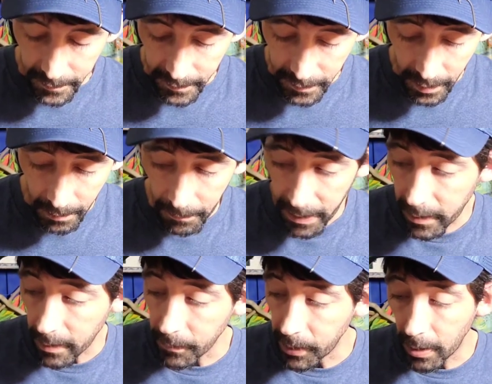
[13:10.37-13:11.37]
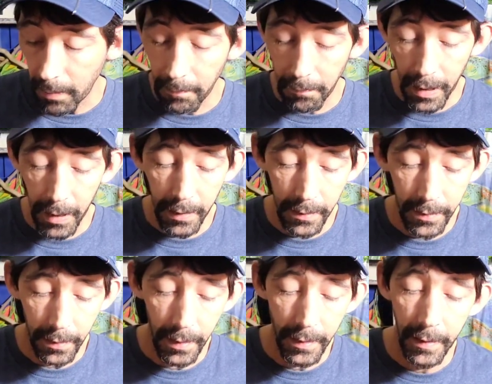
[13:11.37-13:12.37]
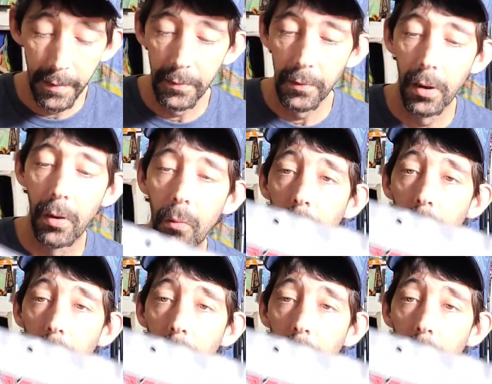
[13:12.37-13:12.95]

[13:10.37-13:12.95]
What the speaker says: Love me some Yum baits, ain't nothing wrong